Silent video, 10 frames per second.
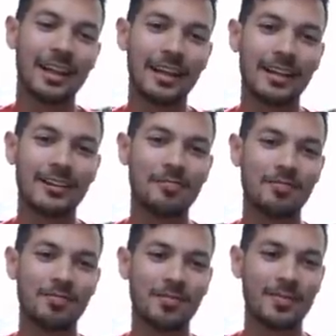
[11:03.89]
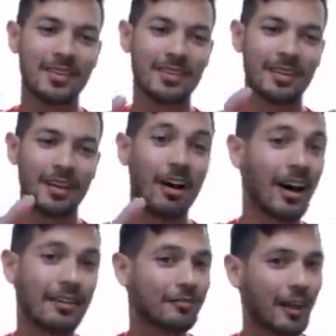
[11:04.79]
Um, I
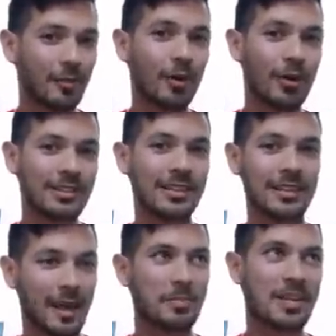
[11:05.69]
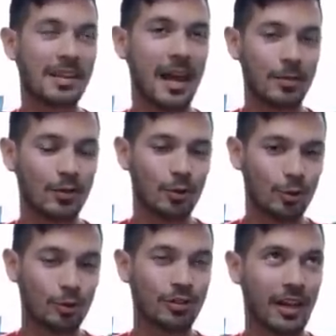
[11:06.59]
have found personally that being an Amazon
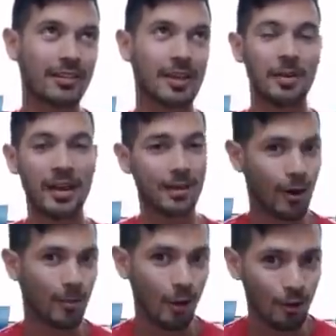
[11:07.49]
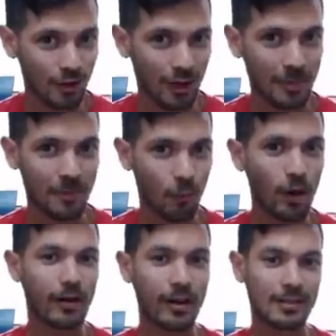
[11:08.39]
guru takes up a crap load of time,
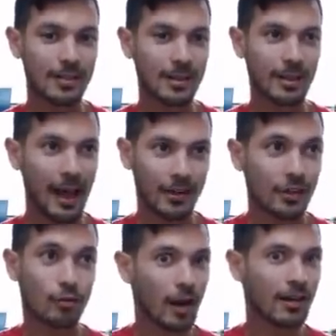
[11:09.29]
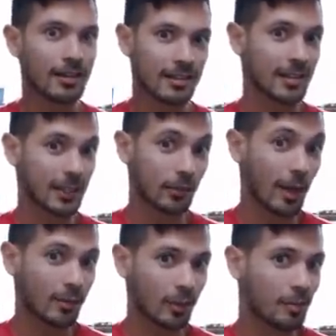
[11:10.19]
whereas actually running a successful
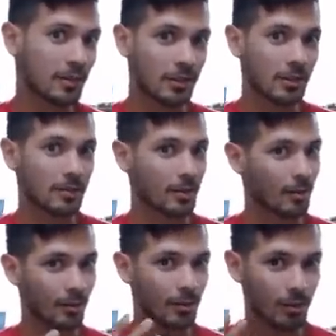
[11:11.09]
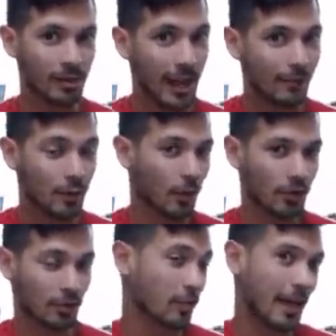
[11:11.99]
Amazon business, the average
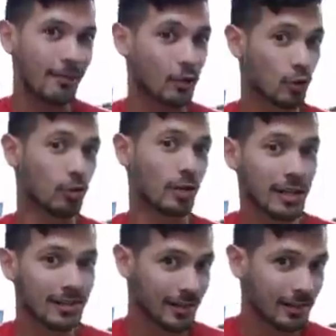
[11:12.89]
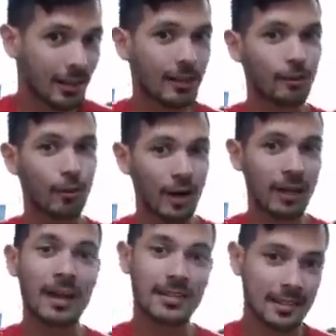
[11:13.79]
person or the average guru isn't
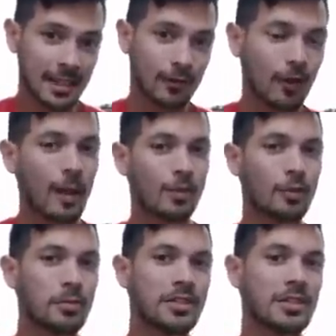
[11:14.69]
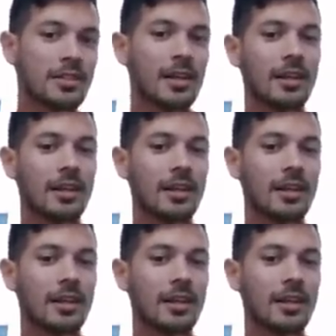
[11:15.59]
running a successful Amazon business.